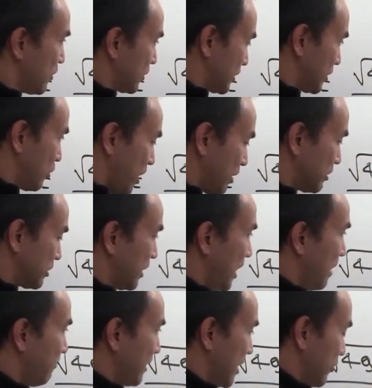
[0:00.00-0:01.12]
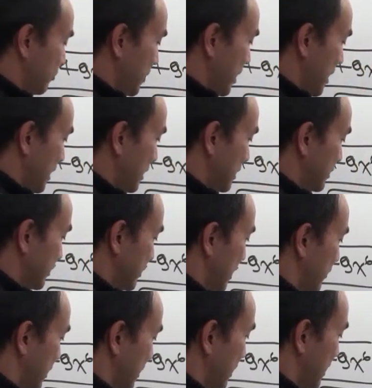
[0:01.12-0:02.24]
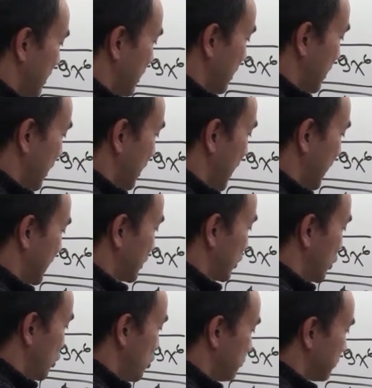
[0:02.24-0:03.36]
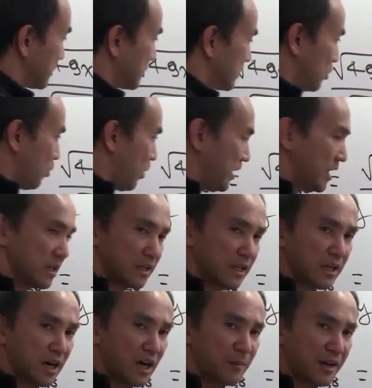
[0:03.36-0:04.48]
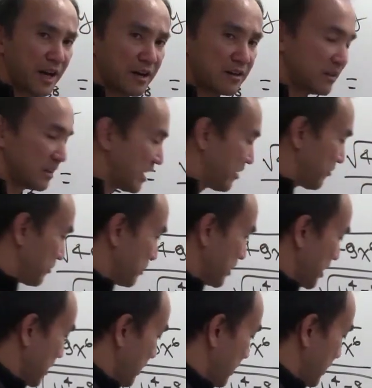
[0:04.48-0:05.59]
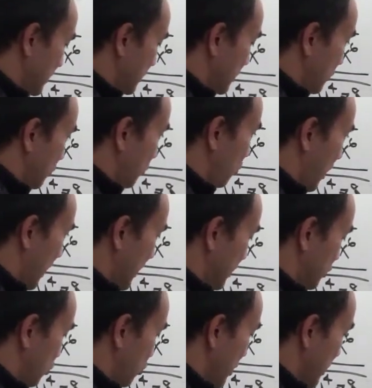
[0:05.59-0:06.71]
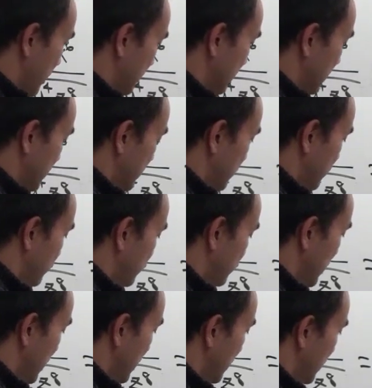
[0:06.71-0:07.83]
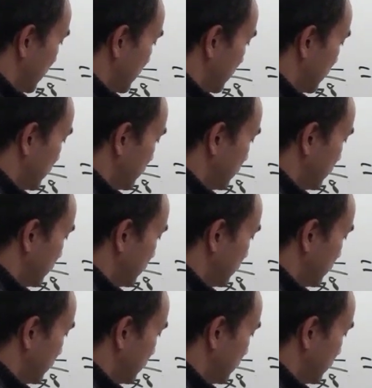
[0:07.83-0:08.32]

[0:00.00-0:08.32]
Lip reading: the one on top gives me 7x cubed. The one in the denominator gives me y squared z to the